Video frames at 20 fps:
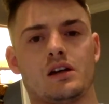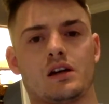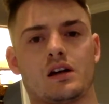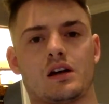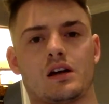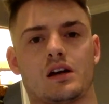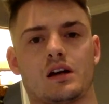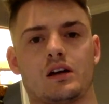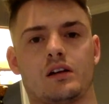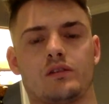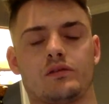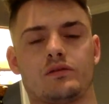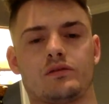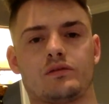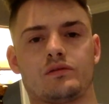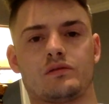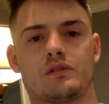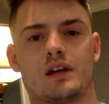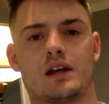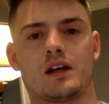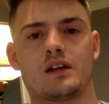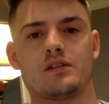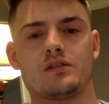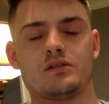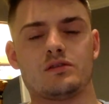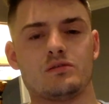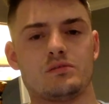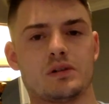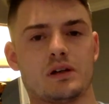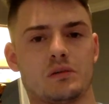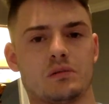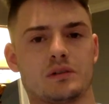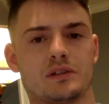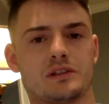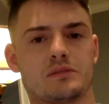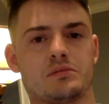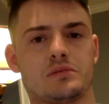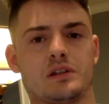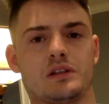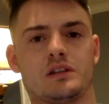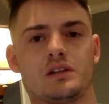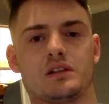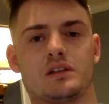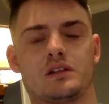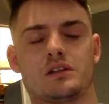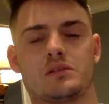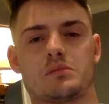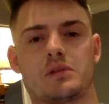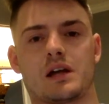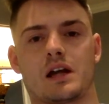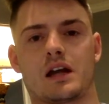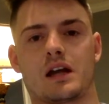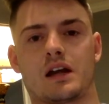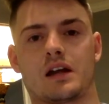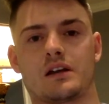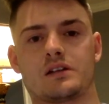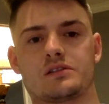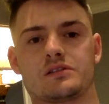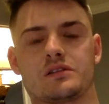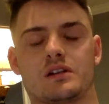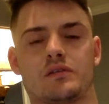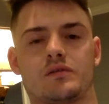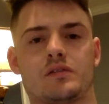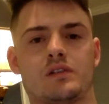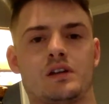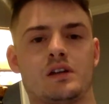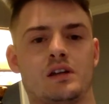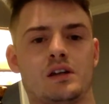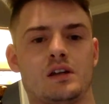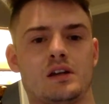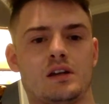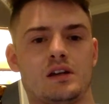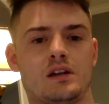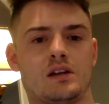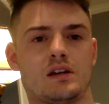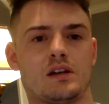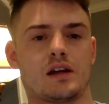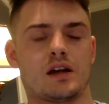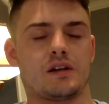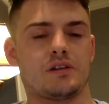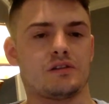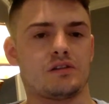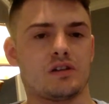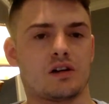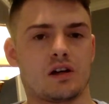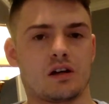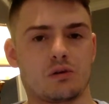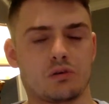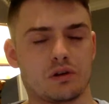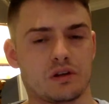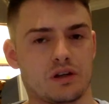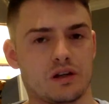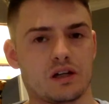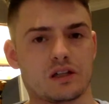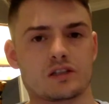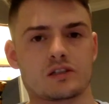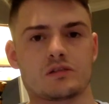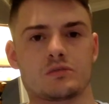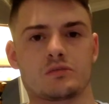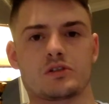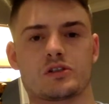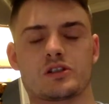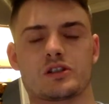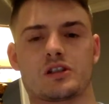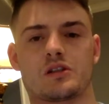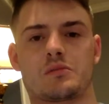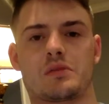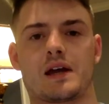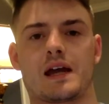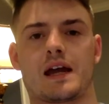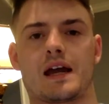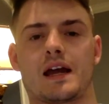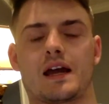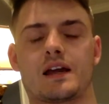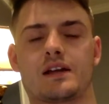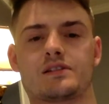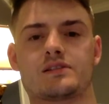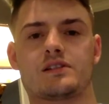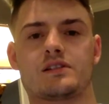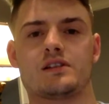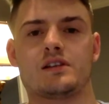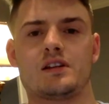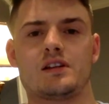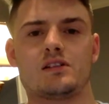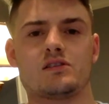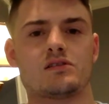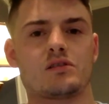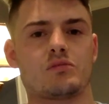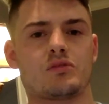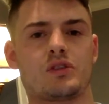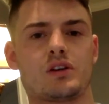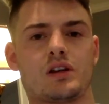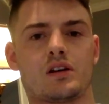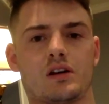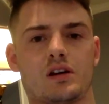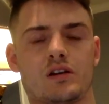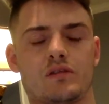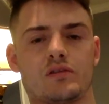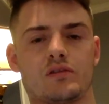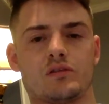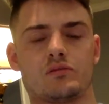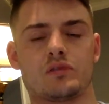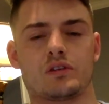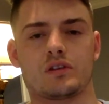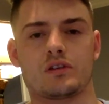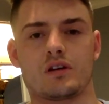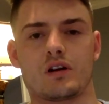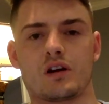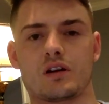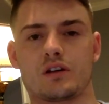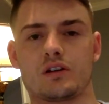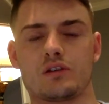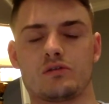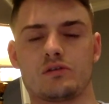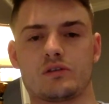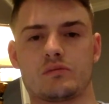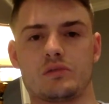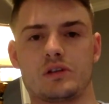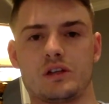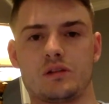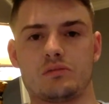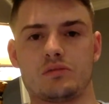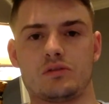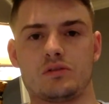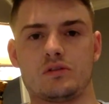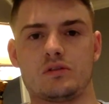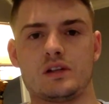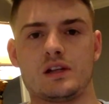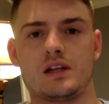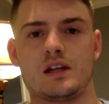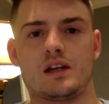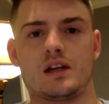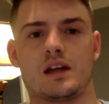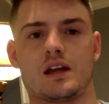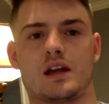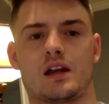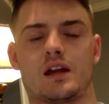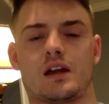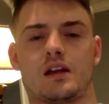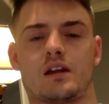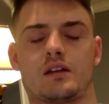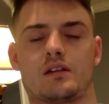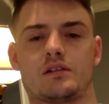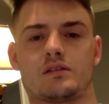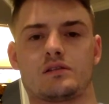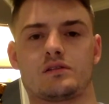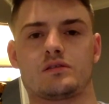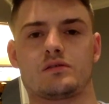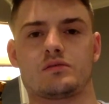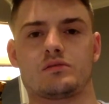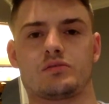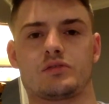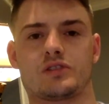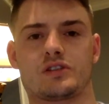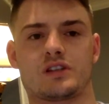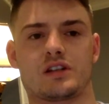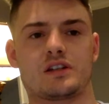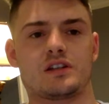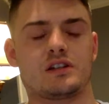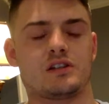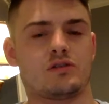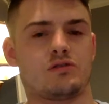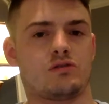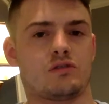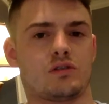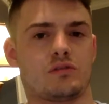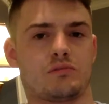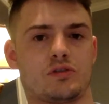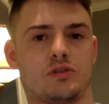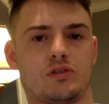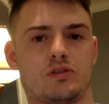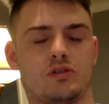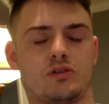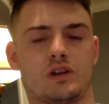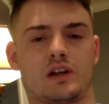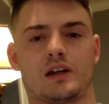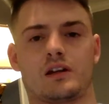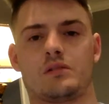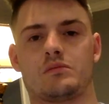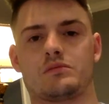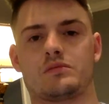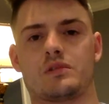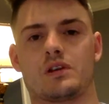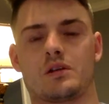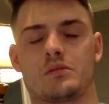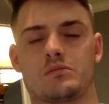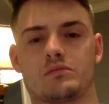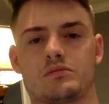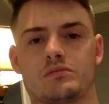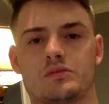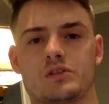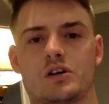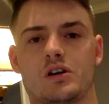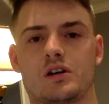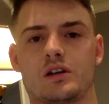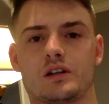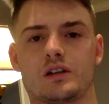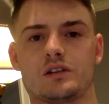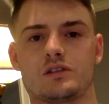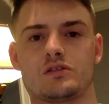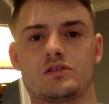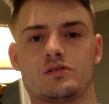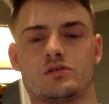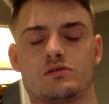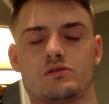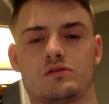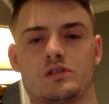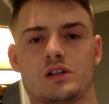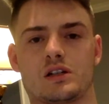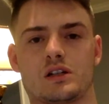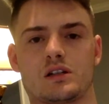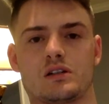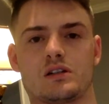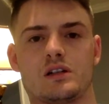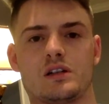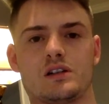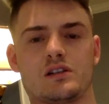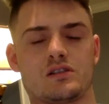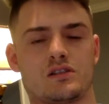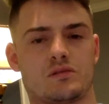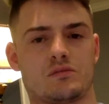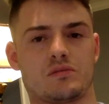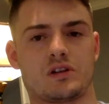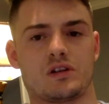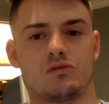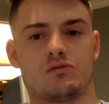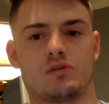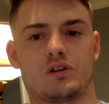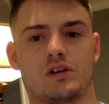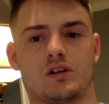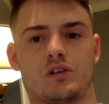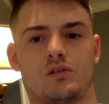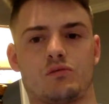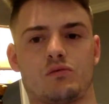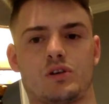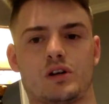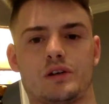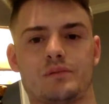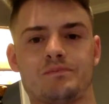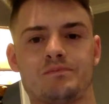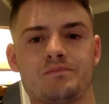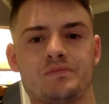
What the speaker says: I've had to do public speaking in the past, and I've had to talk with customers in the past. So I'm pretty confident with talking with people and presenting to a computer like I'm talking to somebody one on one.